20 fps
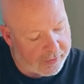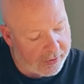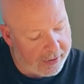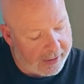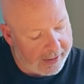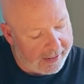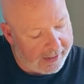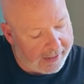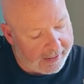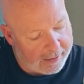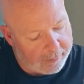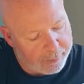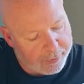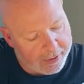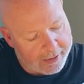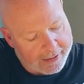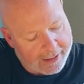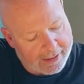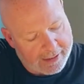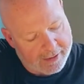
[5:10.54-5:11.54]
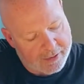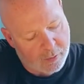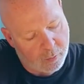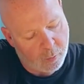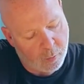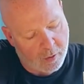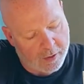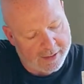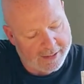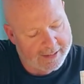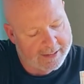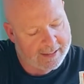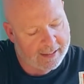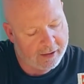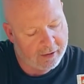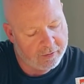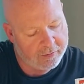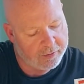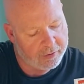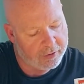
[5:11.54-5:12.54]
there, but again, that's a
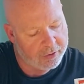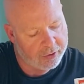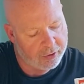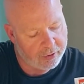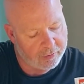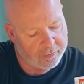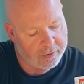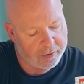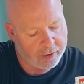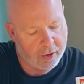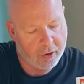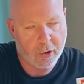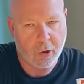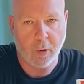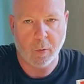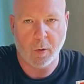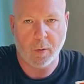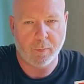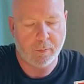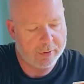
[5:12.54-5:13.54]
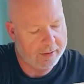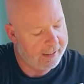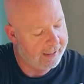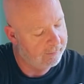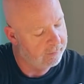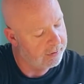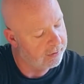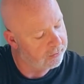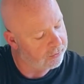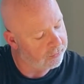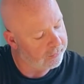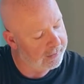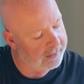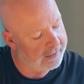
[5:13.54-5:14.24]
white-out version of the logo on black, which looks really